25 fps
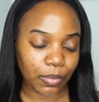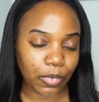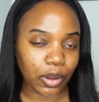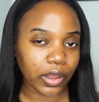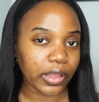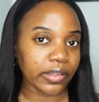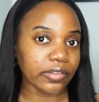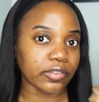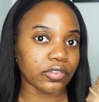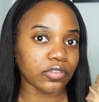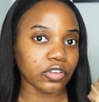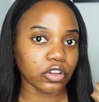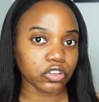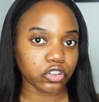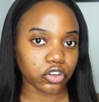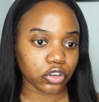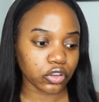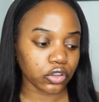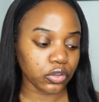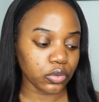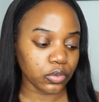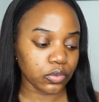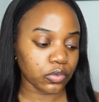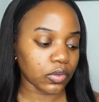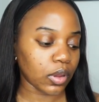but it's such a
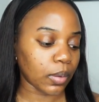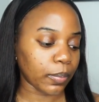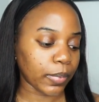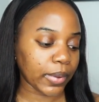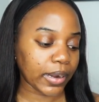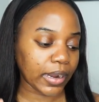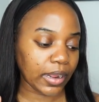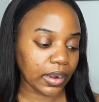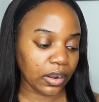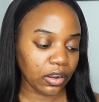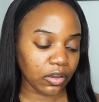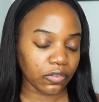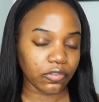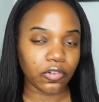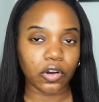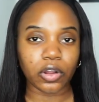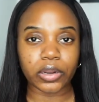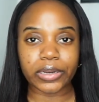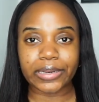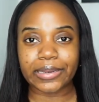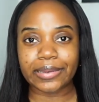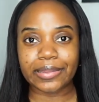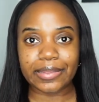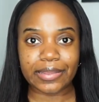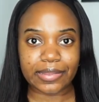cute top and I love all
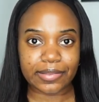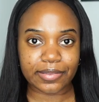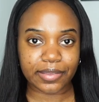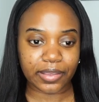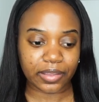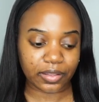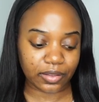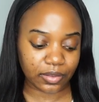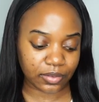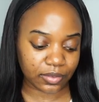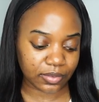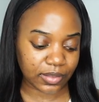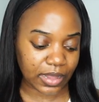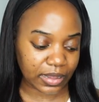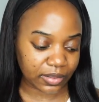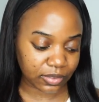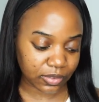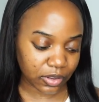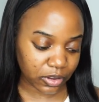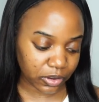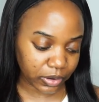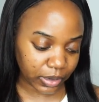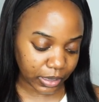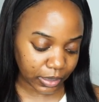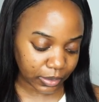the details that's
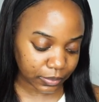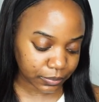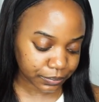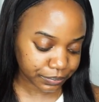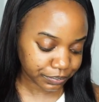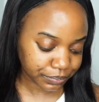on it.